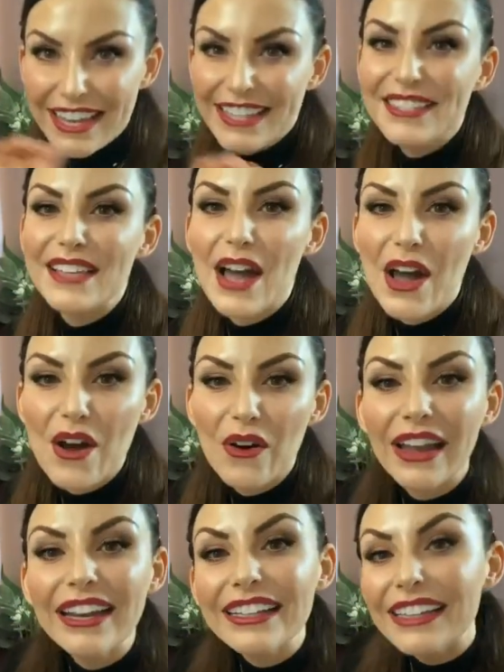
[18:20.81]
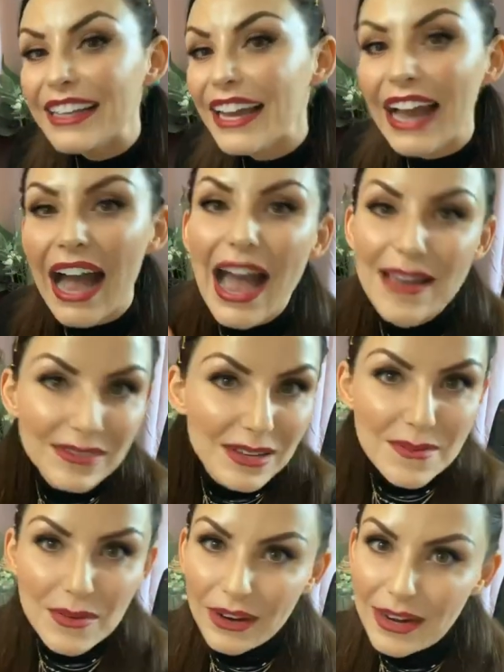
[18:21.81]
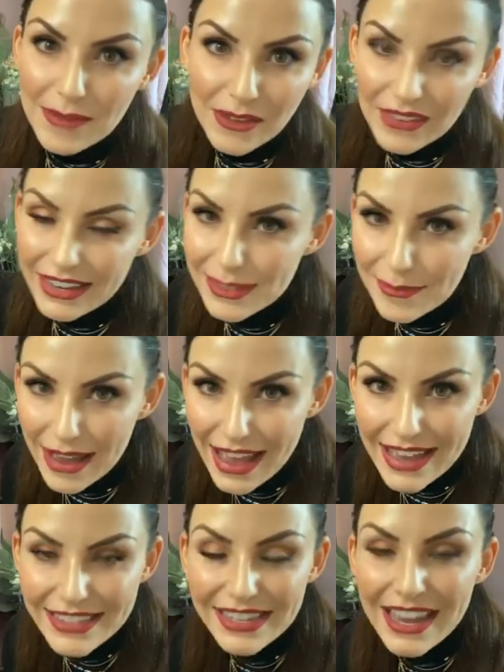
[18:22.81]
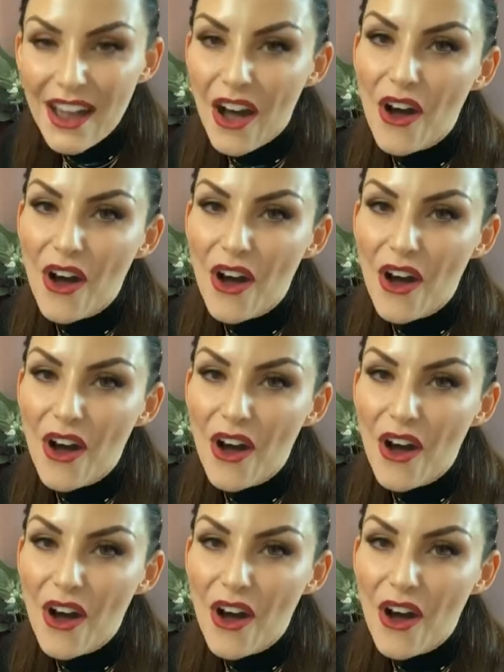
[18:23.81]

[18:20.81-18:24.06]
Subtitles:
So in clinic, I'm going to be wearing my face mask.